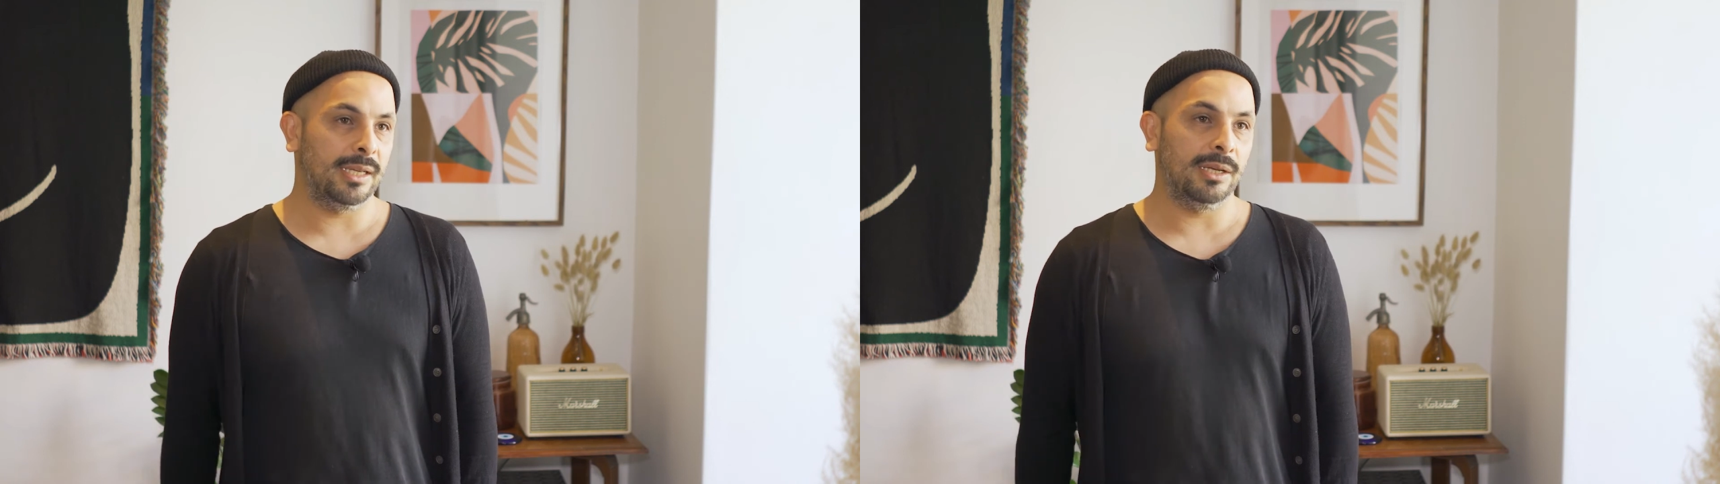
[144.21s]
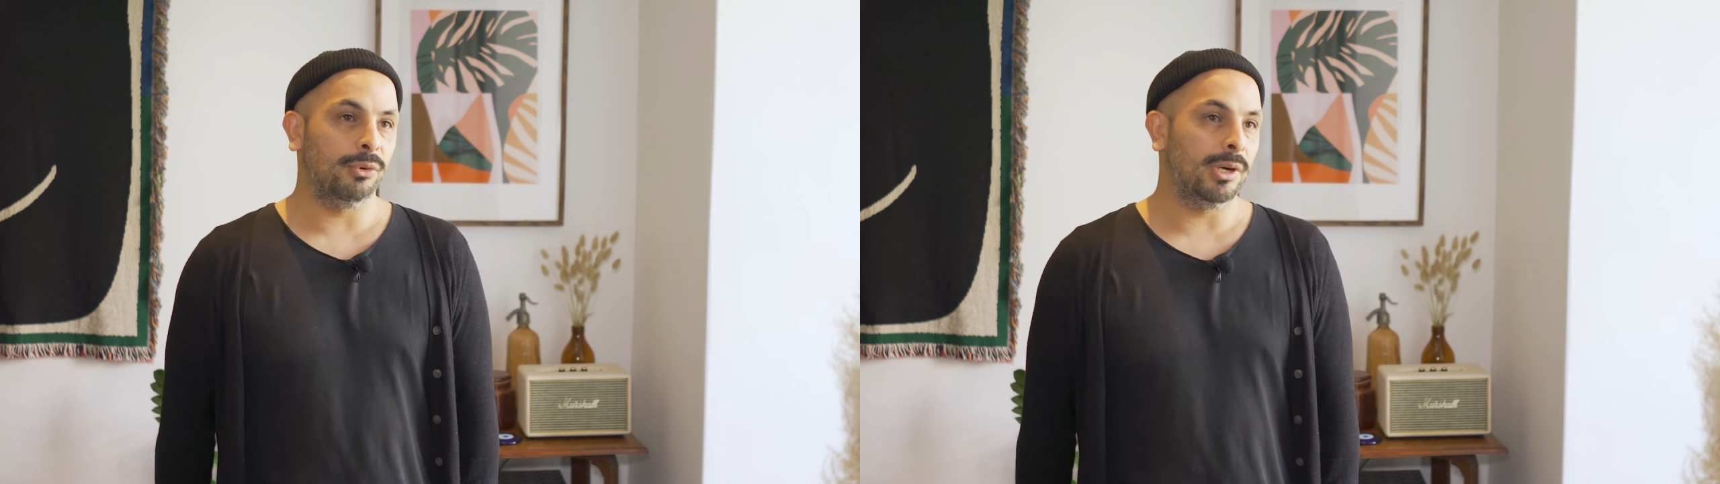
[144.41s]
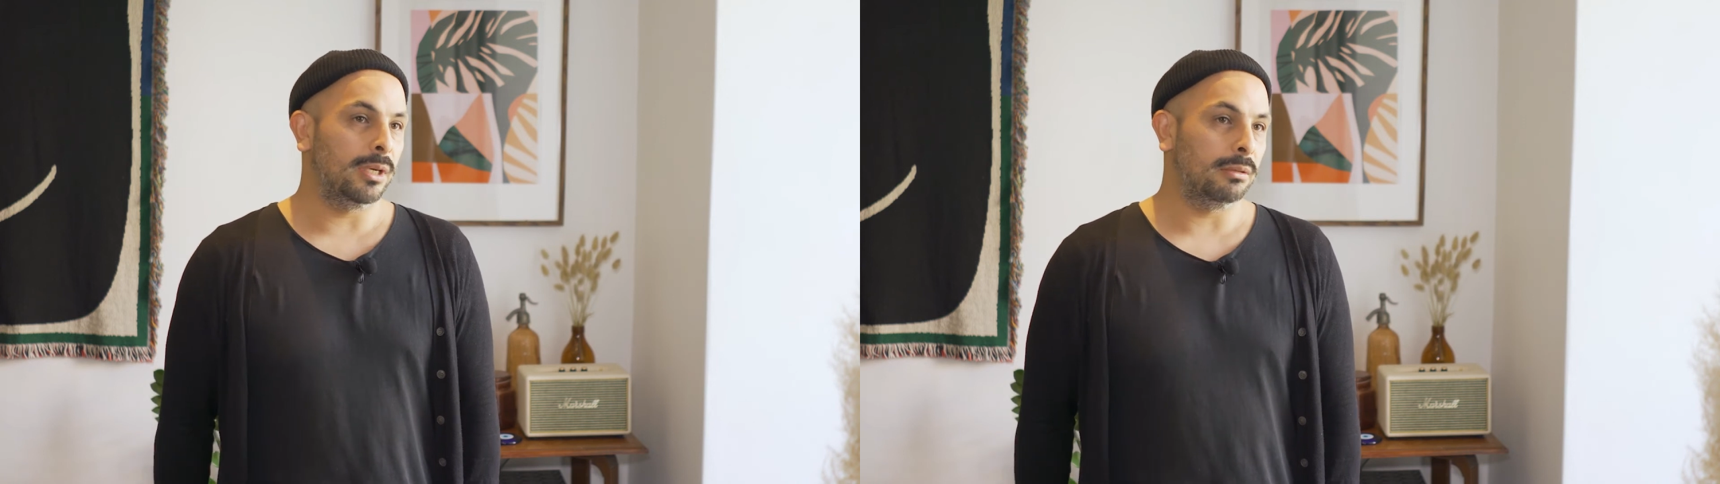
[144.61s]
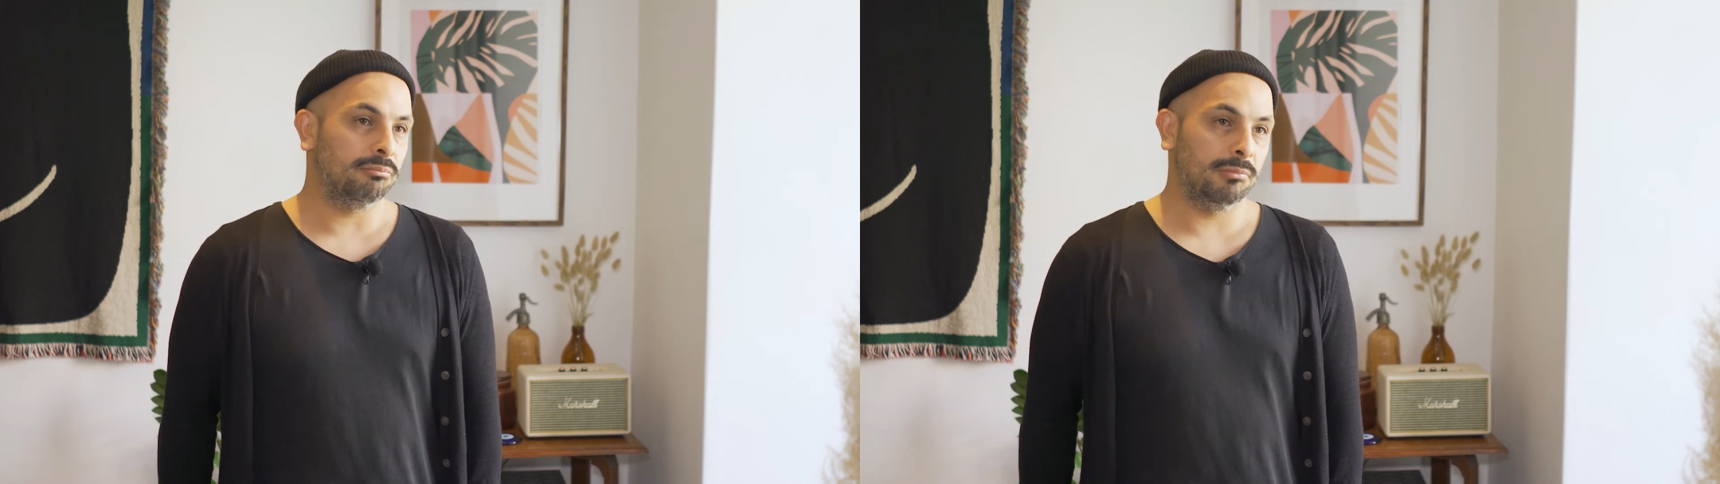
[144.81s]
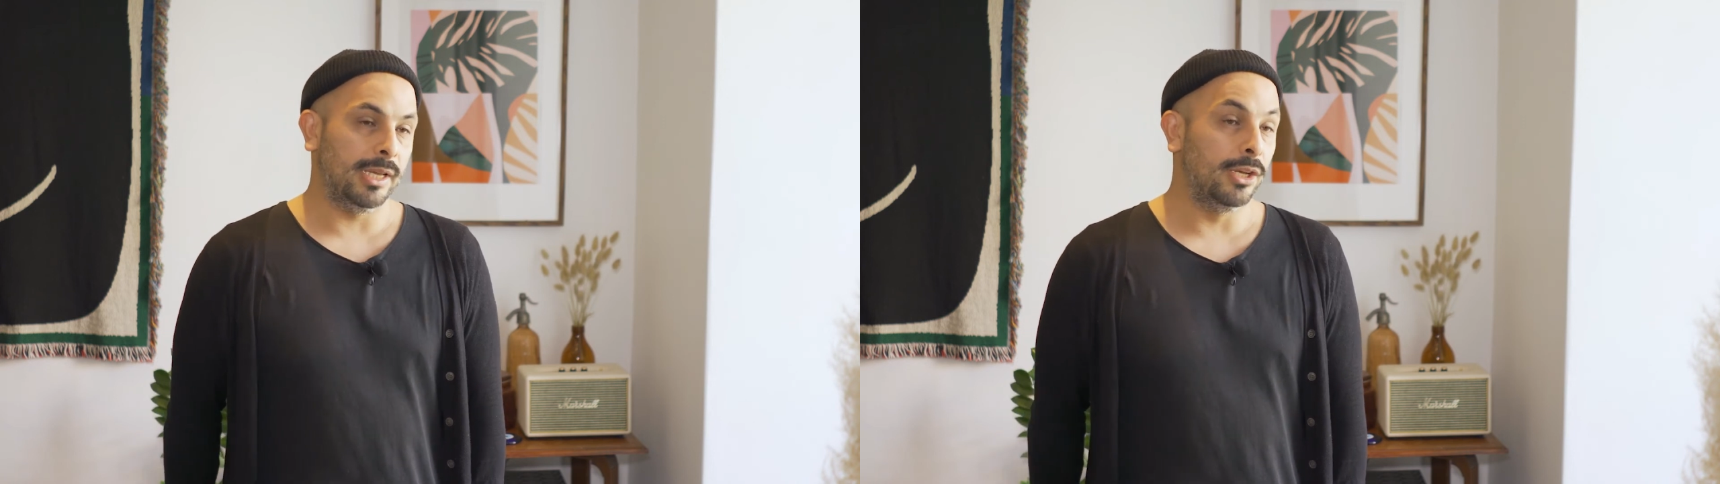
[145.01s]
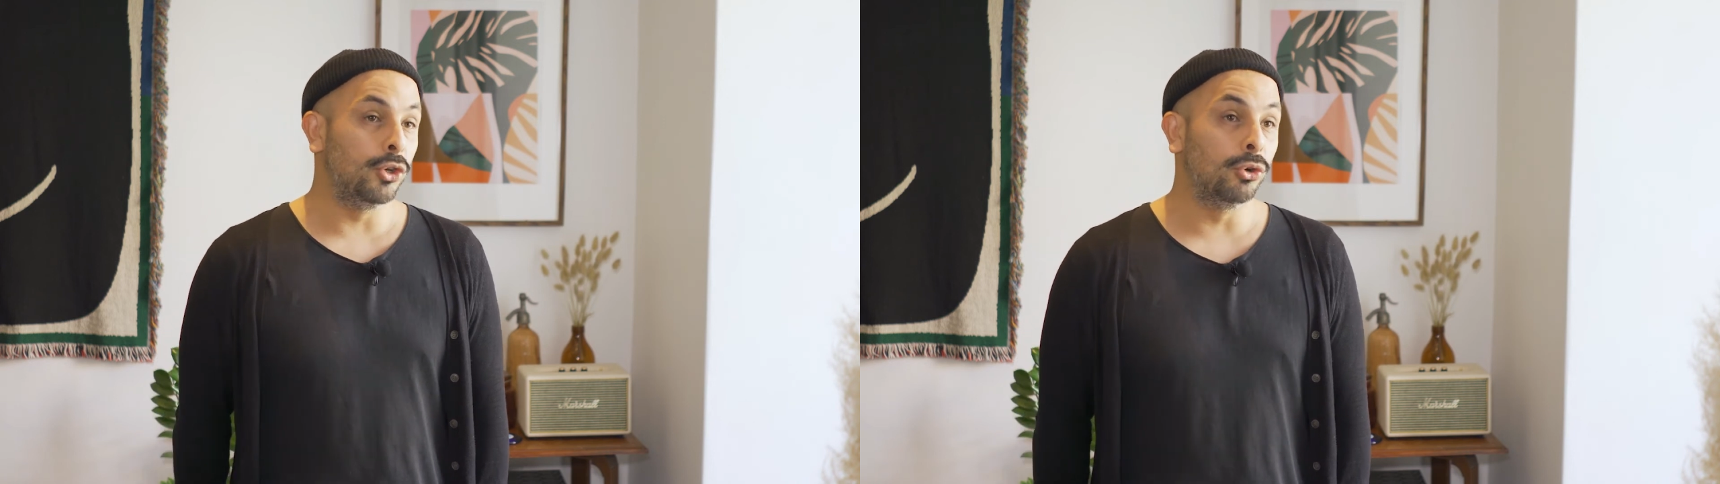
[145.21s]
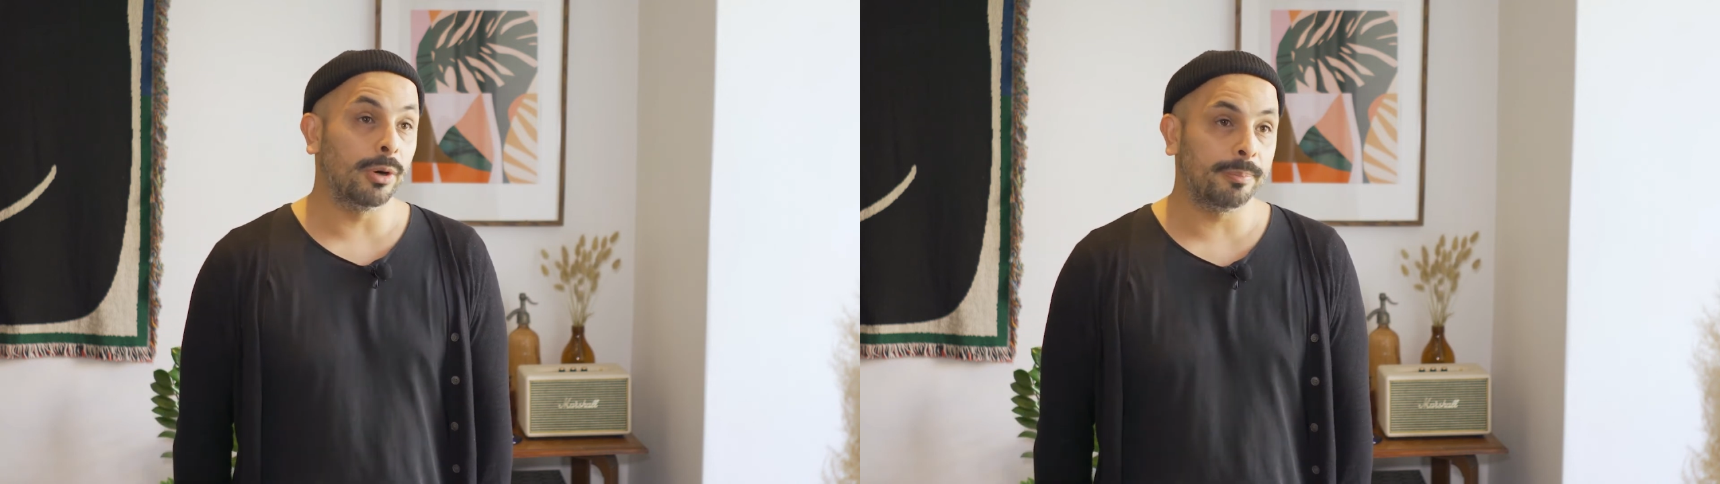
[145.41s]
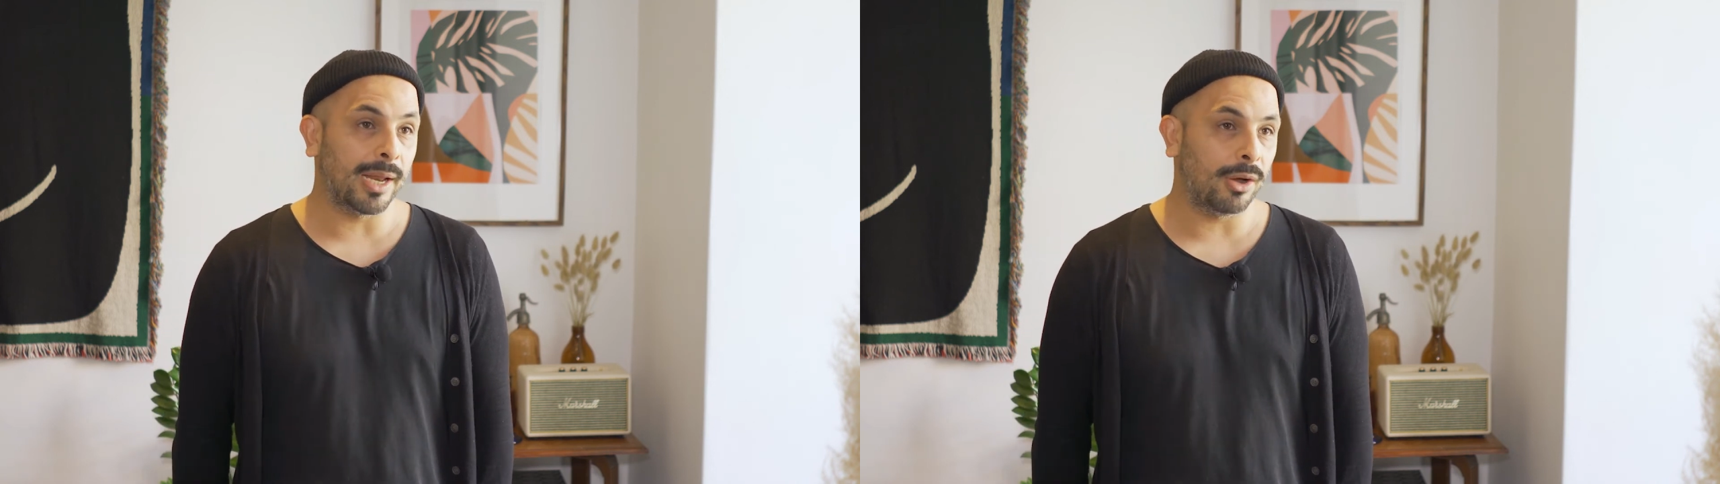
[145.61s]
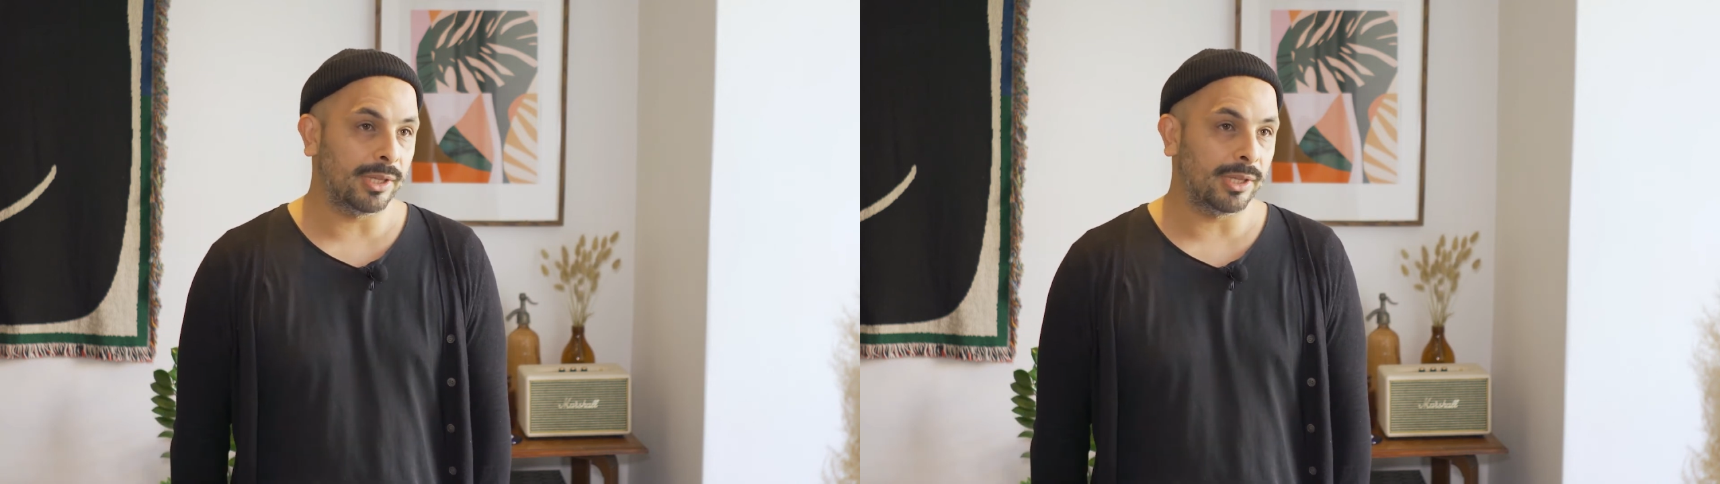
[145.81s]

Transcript: anywhere in Europe now.